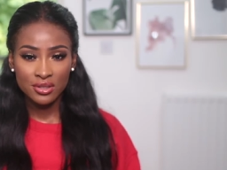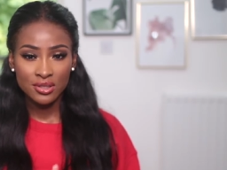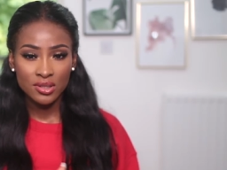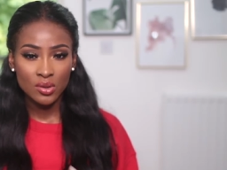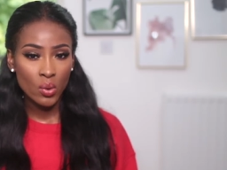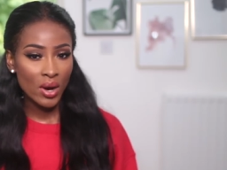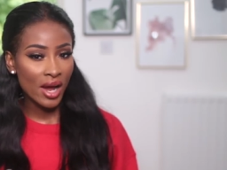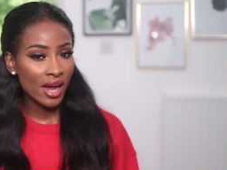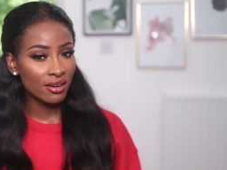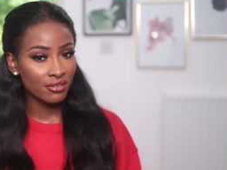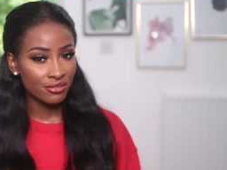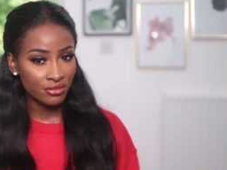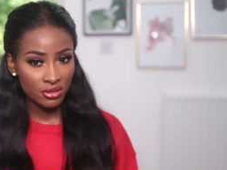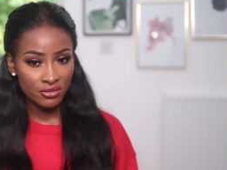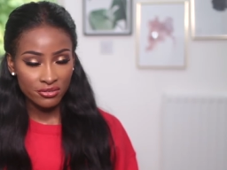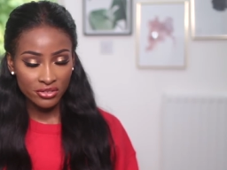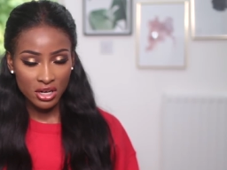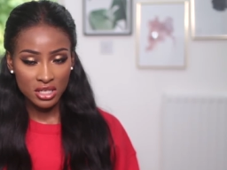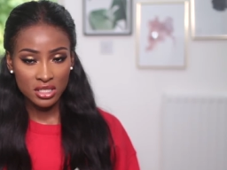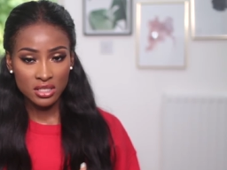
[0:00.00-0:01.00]
There's quite a
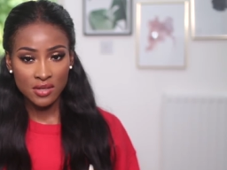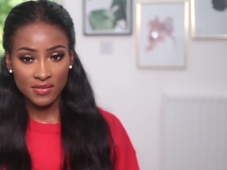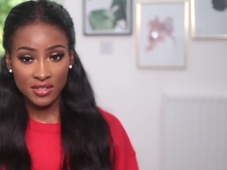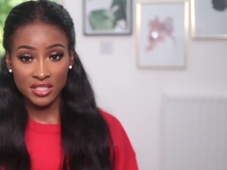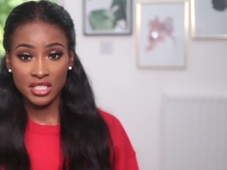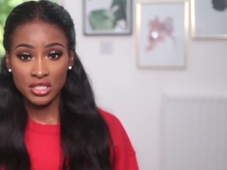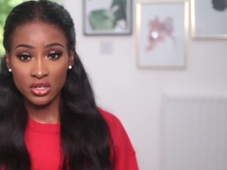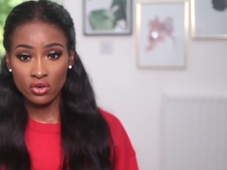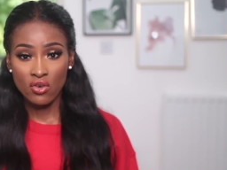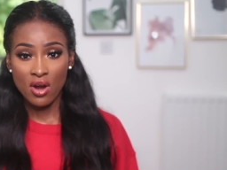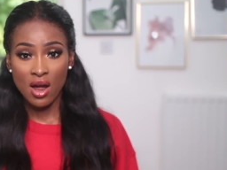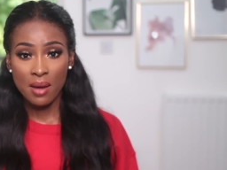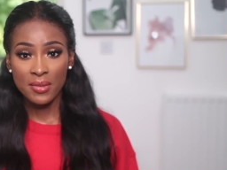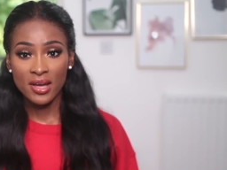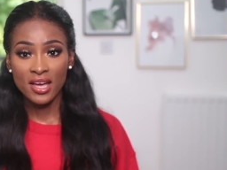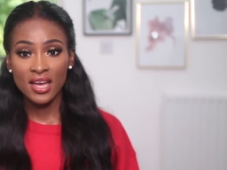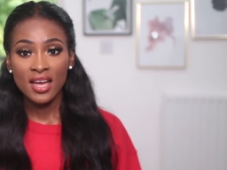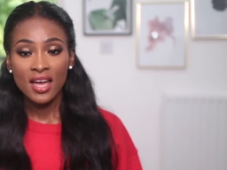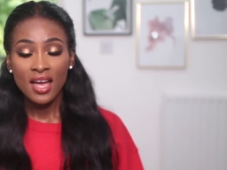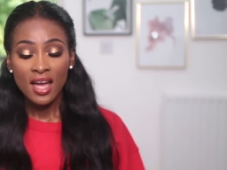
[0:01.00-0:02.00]
few versions of the
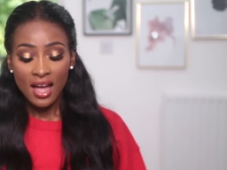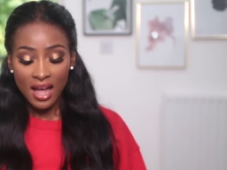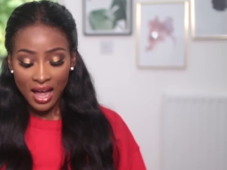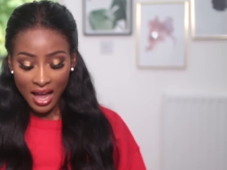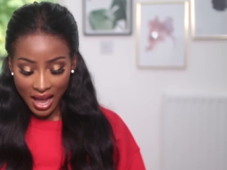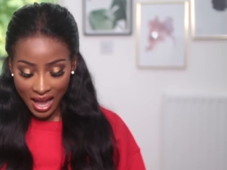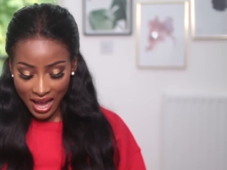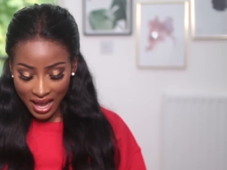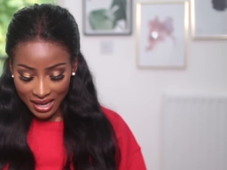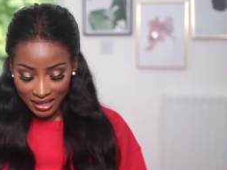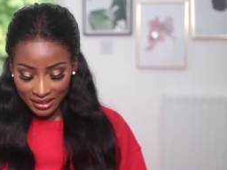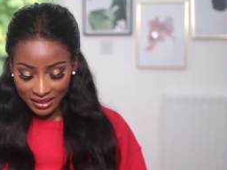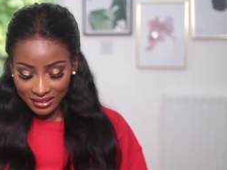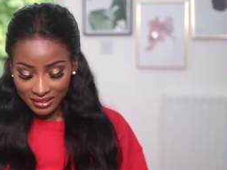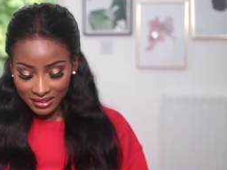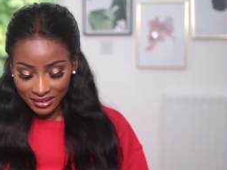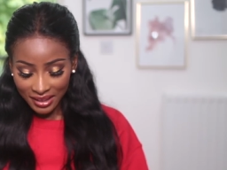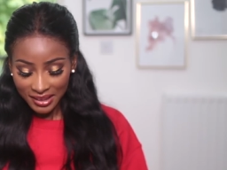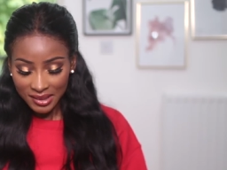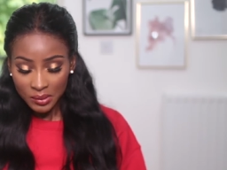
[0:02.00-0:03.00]
Diorama.
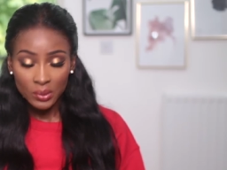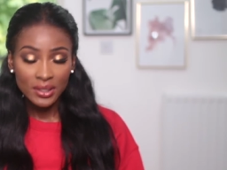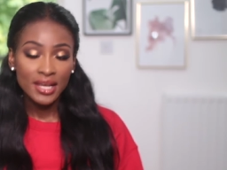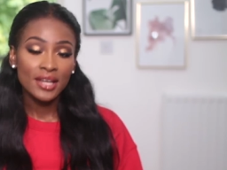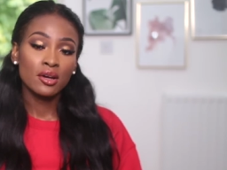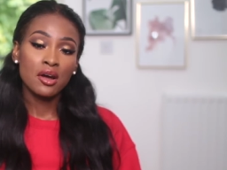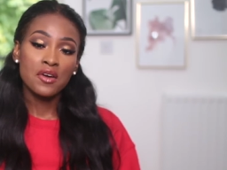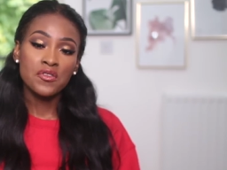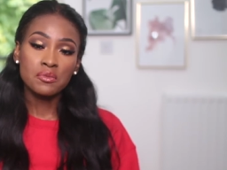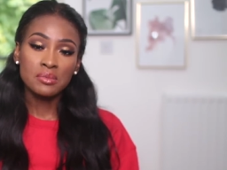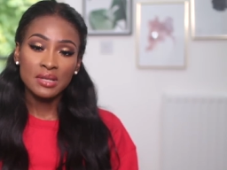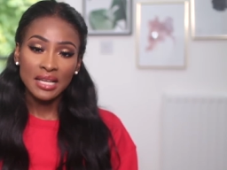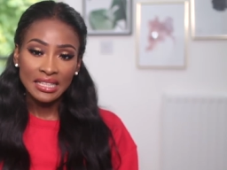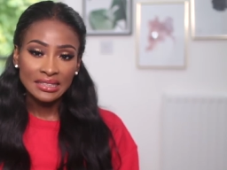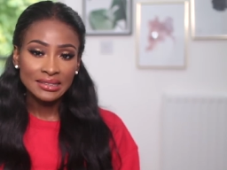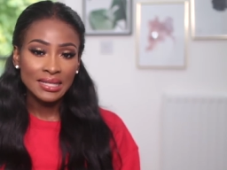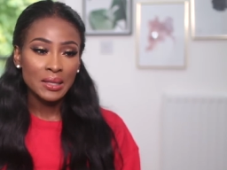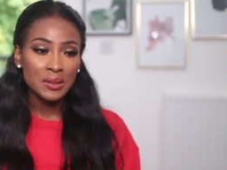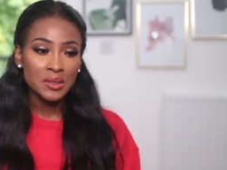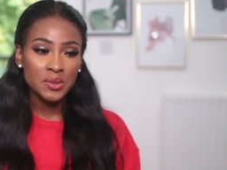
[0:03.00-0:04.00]
And this one I got from
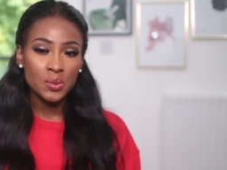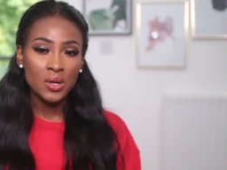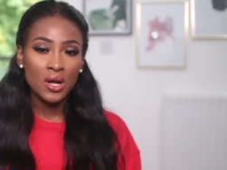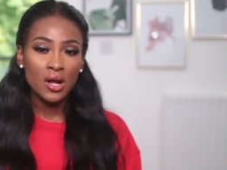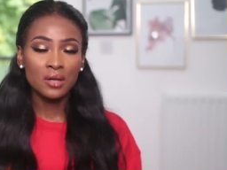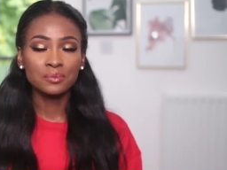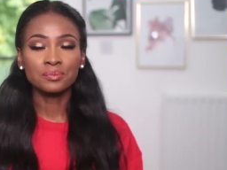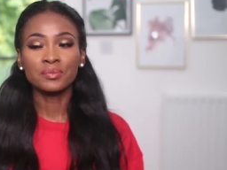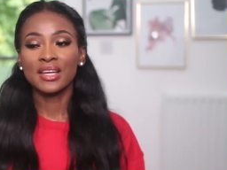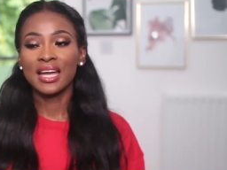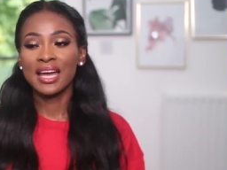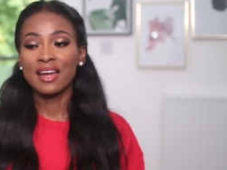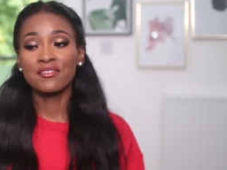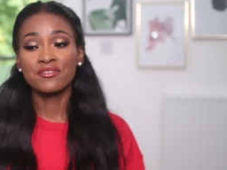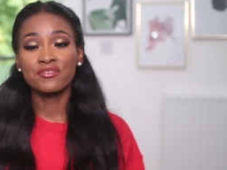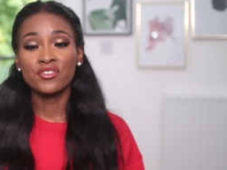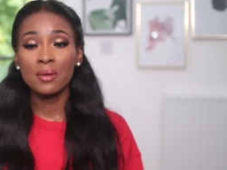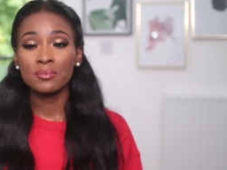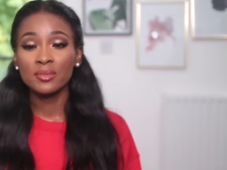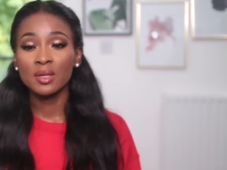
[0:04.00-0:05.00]
YesStyle as well.
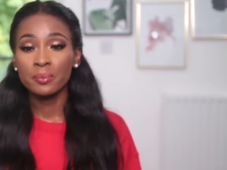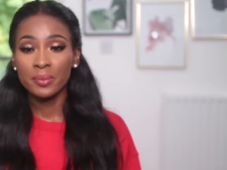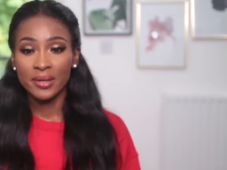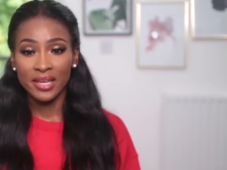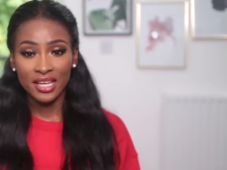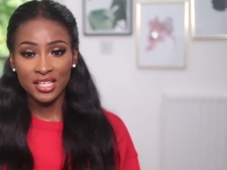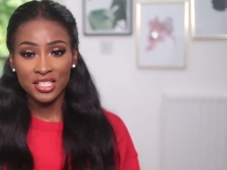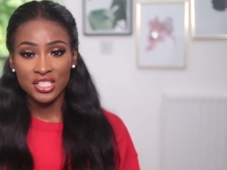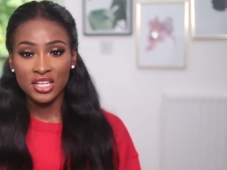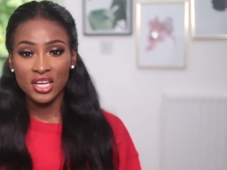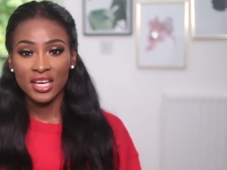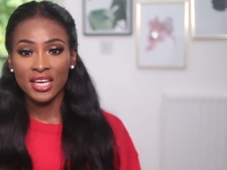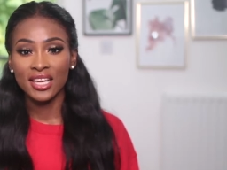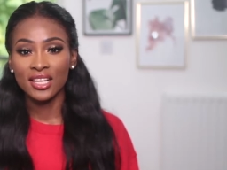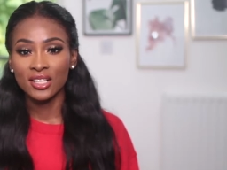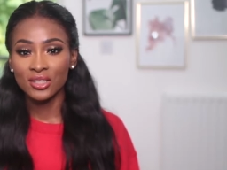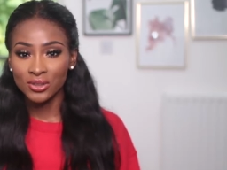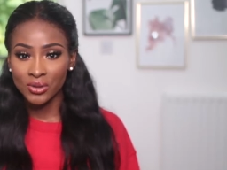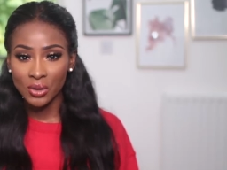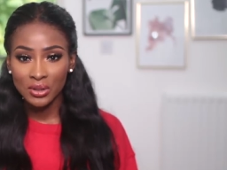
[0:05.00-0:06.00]
And from the picture,
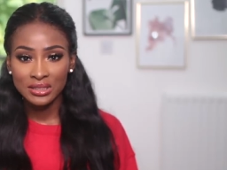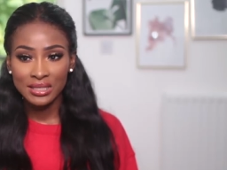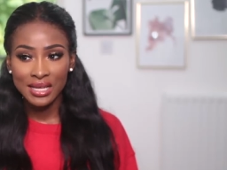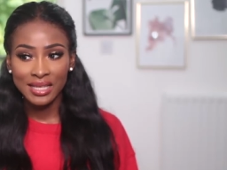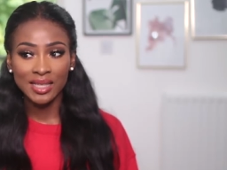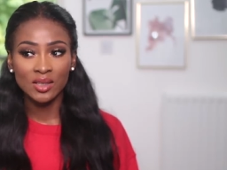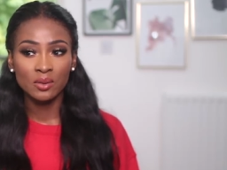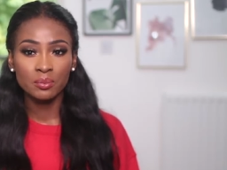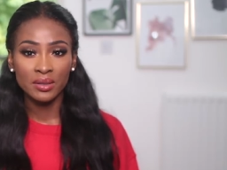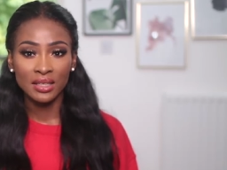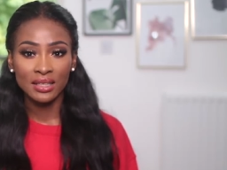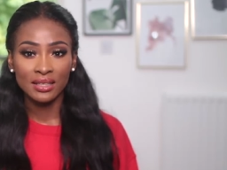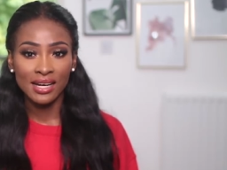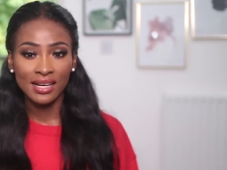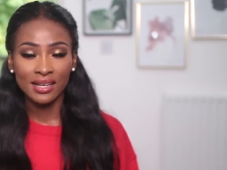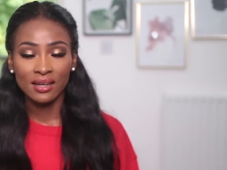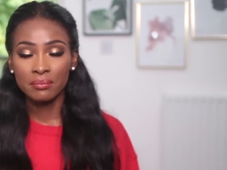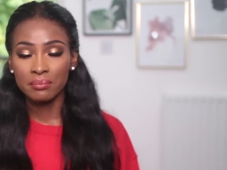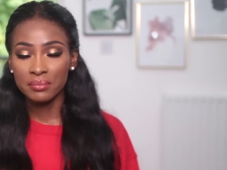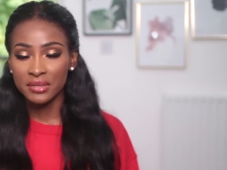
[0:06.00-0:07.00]
it looked like it'd be
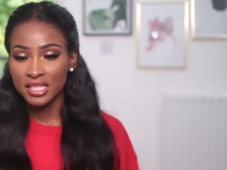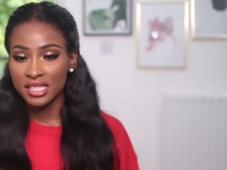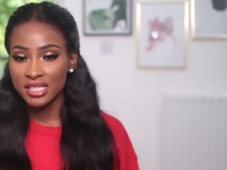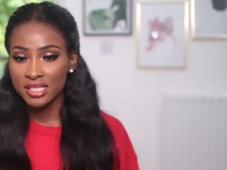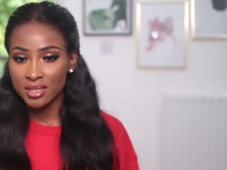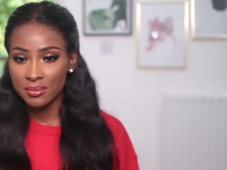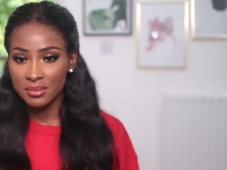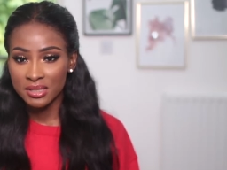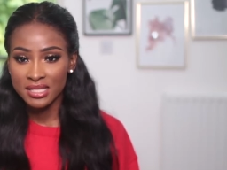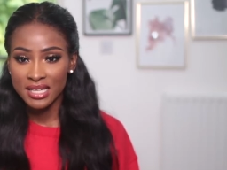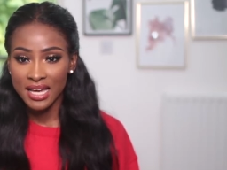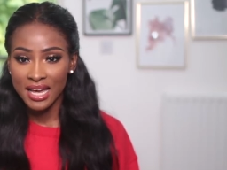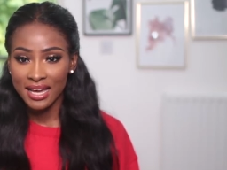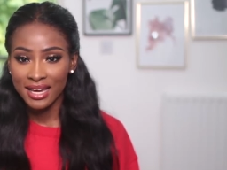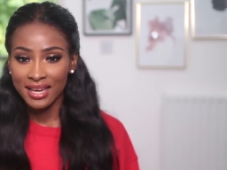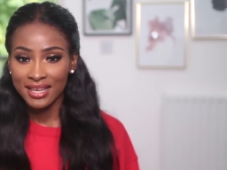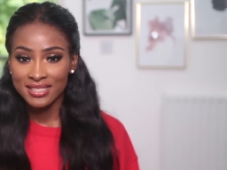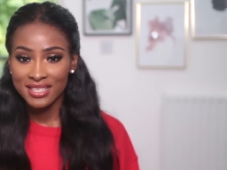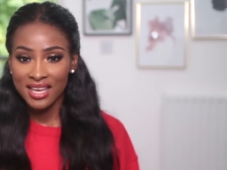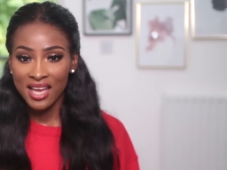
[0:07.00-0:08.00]
like a medium
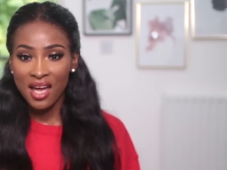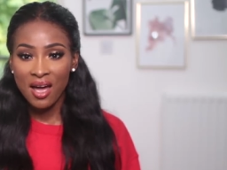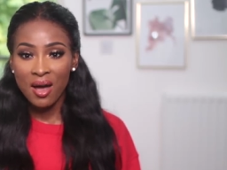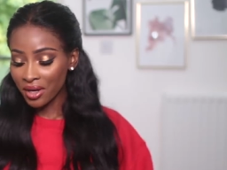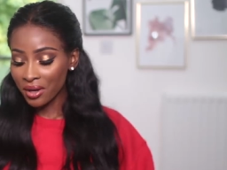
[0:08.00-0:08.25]
size.